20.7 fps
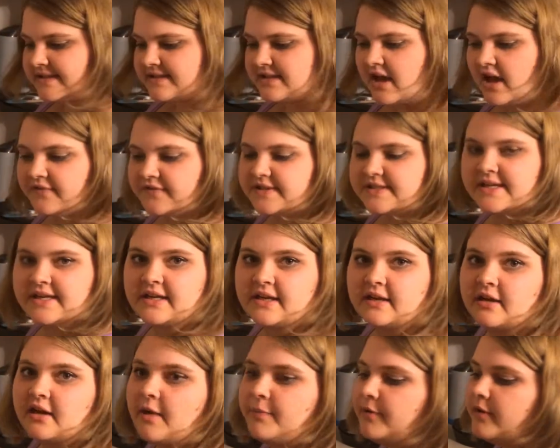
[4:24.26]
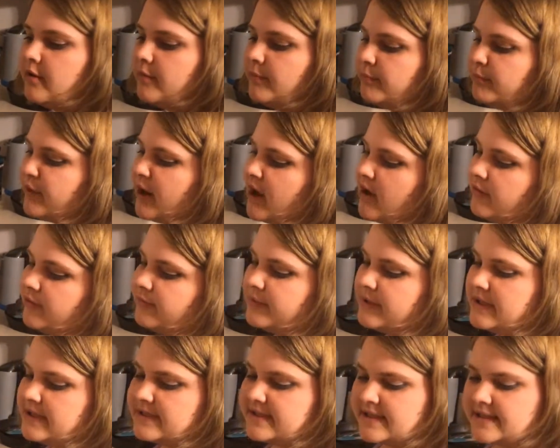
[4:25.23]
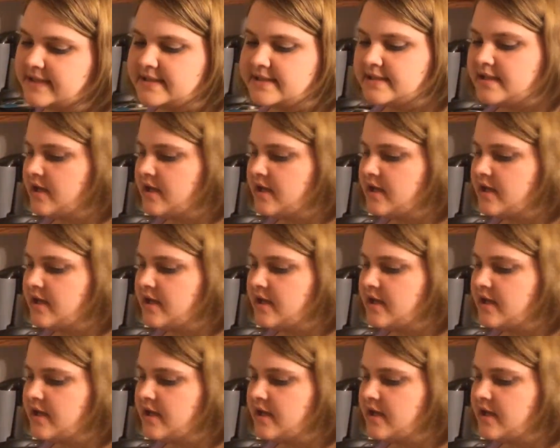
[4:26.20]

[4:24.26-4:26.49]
and soft. It's getting a couple brown pieces.